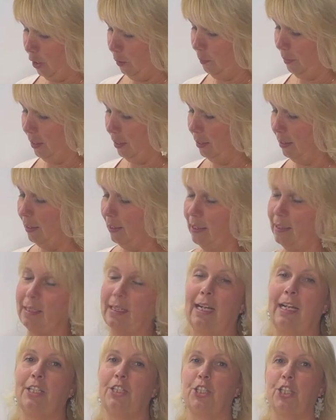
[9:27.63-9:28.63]
because
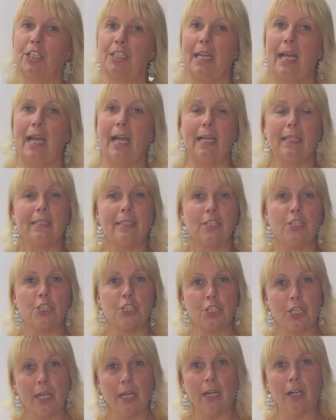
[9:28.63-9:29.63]
I just had to
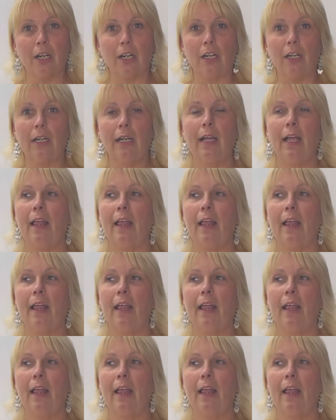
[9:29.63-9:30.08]
share